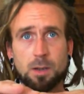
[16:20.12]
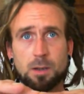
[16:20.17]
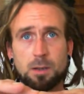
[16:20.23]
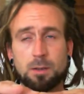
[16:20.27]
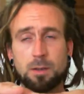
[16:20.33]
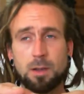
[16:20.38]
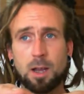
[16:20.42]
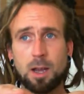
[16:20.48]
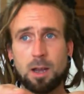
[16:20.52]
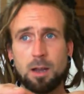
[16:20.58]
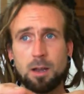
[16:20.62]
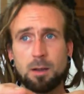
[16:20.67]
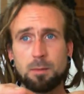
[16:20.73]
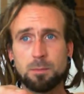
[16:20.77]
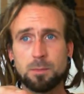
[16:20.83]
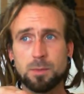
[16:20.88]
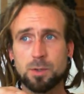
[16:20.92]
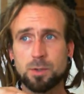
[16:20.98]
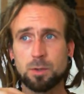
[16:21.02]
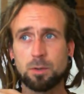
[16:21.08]
sort of like
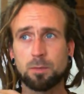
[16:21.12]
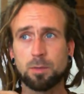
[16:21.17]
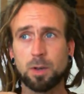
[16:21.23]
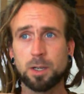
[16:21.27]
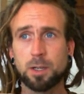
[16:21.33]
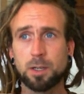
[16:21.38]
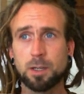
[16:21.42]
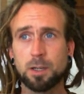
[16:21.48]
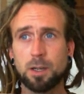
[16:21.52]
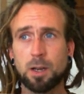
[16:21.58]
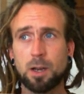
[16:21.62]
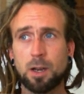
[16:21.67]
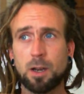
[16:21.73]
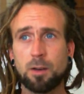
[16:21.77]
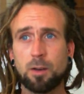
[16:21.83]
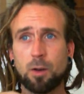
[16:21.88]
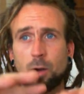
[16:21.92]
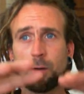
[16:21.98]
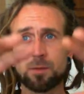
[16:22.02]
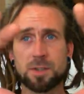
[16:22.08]
an offset,
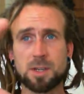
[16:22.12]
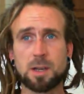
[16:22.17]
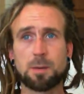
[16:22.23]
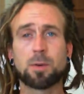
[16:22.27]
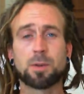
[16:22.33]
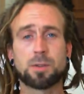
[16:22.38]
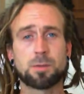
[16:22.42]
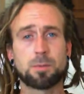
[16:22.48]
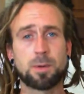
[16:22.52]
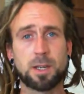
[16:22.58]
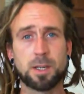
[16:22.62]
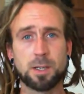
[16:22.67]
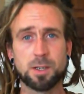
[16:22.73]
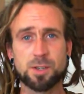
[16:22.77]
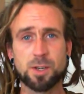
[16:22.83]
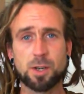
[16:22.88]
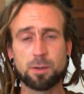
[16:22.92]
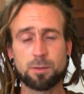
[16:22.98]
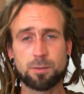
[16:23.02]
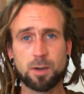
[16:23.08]
possibly a sofa,
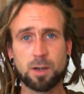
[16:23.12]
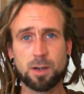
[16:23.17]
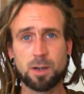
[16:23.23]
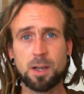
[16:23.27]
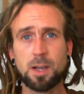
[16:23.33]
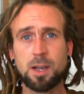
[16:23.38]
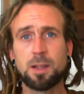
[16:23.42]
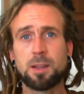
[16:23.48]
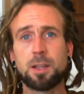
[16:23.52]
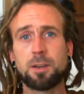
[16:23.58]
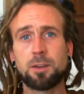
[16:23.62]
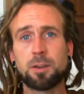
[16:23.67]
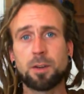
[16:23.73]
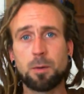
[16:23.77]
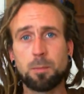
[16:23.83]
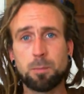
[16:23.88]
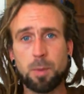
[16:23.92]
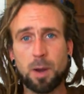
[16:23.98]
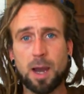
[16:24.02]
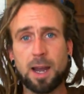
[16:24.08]
then you go back and
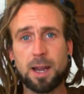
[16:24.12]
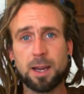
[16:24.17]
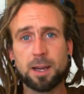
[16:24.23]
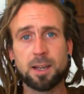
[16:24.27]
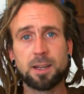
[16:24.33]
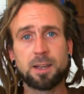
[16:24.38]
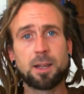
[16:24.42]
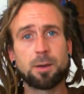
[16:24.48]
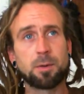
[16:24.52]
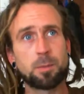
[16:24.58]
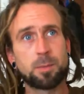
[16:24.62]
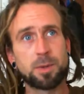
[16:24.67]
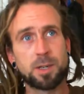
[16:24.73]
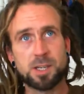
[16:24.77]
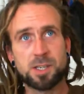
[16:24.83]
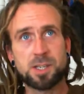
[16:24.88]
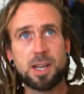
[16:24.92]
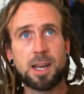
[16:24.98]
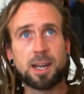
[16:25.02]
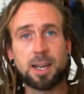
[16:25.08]
there would have been a staircase
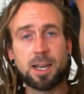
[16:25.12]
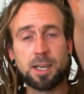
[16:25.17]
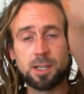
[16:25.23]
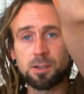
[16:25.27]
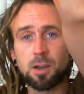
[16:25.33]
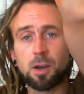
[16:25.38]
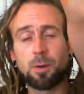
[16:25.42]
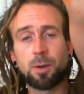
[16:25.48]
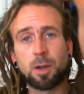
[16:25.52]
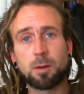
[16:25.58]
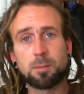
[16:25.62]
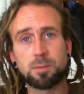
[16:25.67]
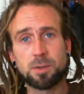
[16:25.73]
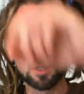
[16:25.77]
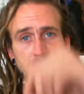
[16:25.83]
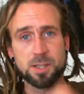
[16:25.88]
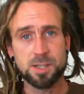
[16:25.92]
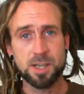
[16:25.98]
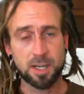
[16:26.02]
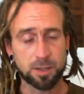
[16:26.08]
going up to the second
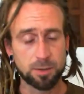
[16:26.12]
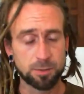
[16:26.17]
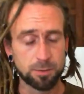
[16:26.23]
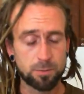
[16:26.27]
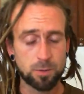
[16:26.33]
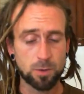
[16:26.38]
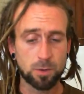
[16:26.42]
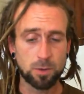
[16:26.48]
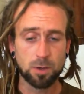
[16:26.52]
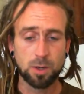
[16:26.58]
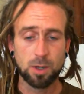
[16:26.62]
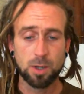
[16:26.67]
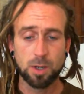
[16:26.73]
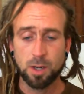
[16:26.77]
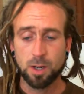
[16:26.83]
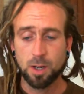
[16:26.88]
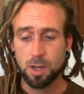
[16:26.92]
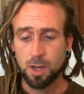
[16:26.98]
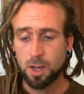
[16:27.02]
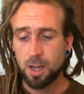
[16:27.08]
floor,
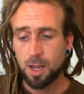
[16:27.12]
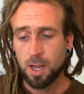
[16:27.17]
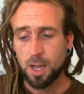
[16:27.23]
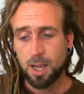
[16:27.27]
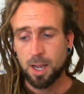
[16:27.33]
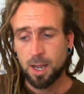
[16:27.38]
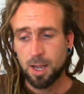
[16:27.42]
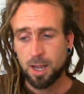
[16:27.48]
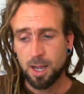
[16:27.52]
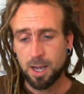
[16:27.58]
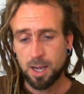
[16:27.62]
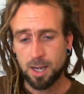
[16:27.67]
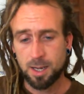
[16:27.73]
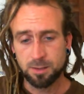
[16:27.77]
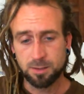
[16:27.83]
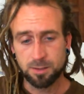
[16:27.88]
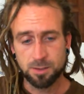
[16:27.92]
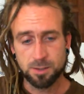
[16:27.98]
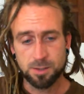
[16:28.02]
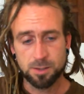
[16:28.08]
and
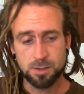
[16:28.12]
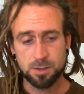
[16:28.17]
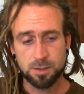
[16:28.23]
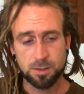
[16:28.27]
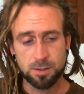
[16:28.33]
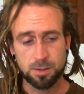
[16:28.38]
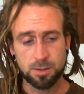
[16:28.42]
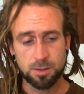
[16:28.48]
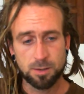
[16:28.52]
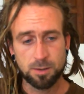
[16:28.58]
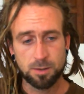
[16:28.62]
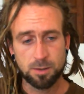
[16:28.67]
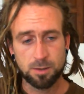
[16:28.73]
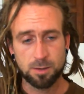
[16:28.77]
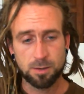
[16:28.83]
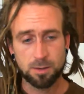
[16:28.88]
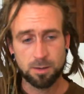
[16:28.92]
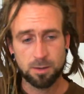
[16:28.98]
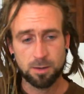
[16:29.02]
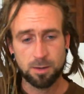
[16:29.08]

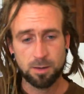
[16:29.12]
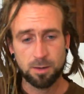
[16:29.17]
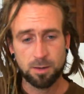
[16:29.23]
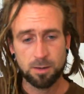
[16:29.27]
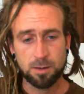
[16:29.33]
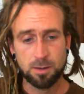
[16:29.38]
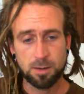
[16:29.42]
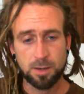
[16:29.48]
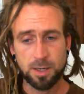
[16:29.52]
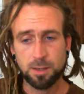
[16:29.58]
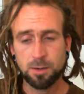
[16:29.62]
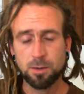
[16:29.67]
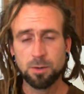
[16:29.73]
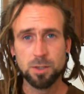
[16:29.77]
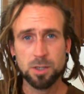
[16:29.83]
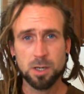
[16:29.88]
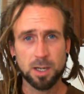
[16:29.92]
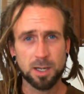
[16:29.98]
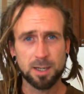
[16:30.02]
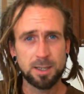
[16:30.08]
it just
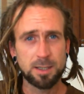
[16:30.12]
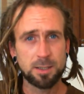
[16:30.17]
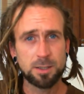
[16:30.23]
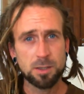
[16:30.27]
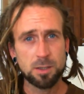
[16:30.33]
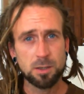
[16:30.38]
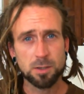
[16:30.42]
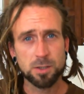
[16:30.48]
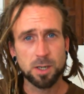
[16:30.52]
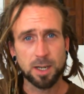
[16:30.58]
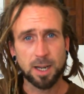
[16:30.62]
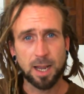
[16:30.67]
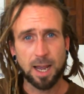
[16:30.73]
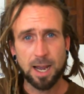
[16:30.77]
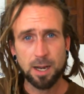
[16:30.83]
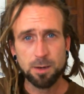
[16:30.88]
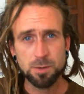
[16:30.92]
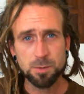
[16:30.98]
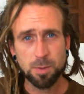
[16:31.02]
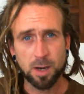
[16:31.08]
looks like a house party
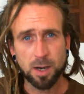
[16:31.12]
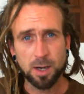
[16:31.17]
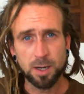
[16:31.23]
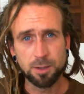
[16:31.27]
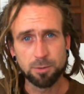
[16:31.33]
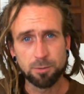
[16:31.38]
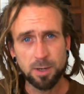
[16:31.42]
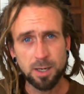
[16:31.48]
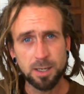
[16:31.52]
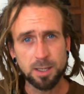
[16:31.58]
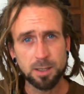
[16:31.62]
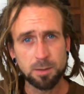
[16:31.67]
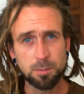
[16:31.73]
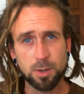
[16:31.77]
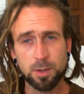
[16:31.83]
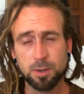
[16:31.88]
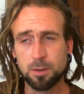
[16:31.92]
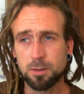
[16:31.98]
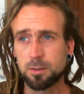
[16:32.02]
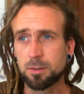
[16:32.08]
really, but
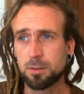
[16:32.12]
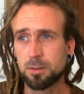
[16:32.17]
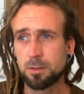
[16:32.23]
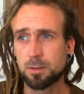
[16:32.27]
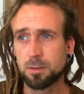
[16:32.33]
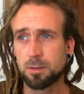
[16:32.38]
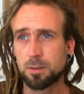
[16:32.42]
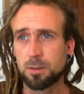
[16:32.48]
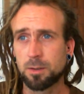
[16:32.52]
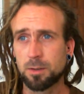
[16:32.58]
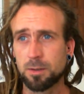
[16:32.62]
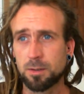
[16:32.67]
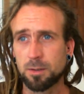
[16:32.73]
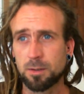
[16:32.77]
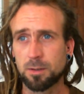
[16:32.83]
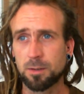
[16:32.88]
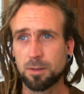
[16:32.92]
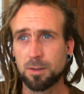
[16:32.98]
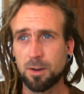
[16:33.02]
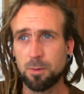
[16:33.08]
no one in
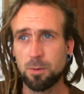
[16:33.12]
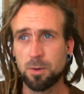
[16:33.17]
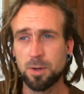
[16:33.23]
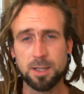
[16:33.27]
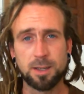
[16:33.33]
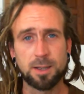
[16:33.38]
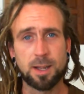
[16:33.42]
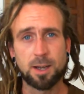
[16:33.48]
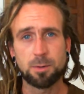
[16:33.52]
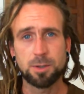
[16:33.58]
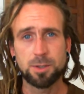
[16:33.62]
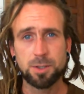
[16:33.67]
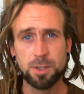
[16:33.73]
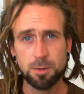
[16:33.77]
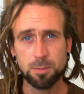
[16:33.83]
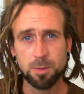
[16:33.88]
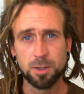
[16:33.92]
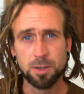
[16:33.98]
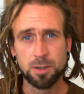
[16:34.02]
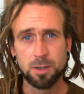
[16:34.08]
there was human,
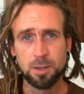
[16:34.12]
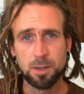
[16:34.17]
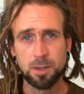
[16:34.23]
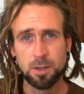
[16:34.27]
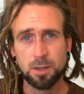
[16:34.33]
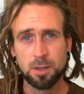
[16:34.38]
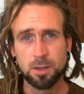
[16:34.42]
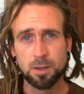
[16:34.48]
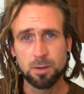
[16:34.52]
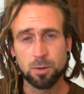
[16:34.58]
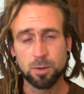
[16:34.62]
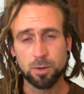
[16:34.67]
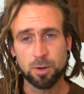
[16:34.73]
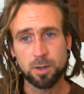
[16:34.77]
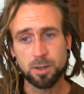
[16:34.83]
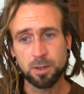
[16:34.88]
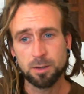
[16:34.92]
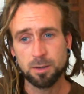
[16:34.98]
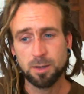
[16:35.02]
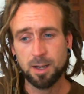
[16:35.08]
or like
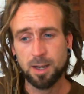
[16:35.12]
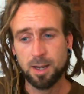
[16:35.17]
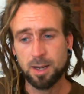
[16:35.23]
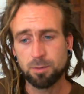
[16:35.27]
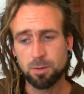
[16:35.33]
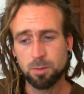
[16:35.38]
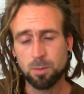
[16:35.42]
everyone was like